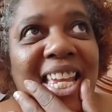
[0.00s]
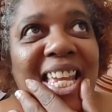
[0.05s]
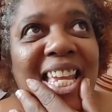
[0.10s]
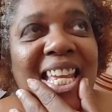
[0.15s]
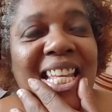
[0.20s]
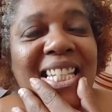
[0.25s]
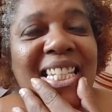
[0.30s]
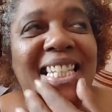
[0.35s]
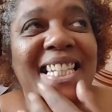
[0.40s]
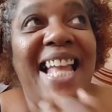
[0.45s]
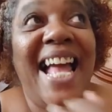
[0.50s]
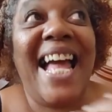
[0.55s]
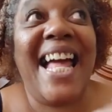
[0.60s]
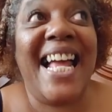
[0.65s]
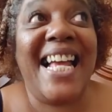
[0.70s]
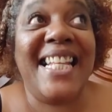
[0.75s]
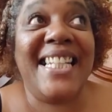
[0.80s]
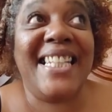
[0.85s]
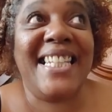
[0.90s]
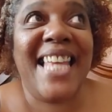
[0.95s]
it's
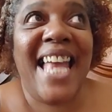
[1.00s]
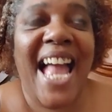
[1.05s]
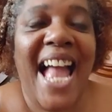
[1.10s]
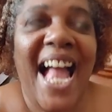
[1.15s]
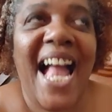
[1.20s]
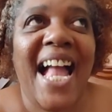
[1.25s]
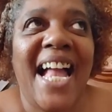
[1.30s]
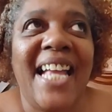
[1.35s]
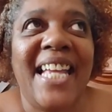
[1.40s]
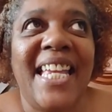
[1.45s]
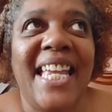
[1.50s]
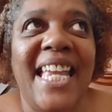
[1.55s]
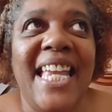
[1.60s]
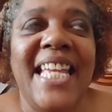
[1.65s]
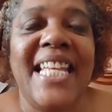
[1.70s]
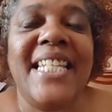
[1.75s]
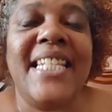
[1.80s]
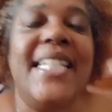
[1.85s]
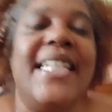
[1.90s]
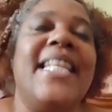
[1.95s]
not attack
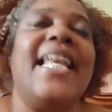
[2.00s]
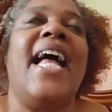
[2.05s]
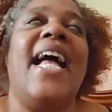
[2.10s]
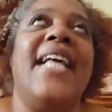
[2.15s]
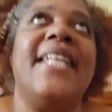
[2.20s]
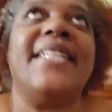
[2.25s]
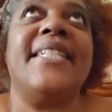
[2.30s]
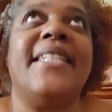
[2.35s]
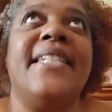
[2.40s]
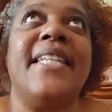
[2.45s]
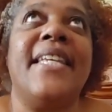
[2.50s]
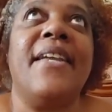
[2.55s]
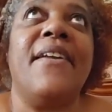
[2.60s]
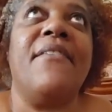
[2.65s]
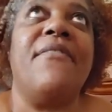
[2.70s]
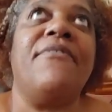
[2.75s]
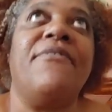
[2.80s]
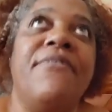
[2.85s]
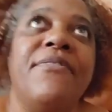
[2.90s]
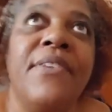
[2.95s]
is as
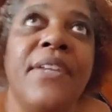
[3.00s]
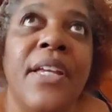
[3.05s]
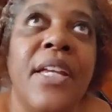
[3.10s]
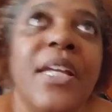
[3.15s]
if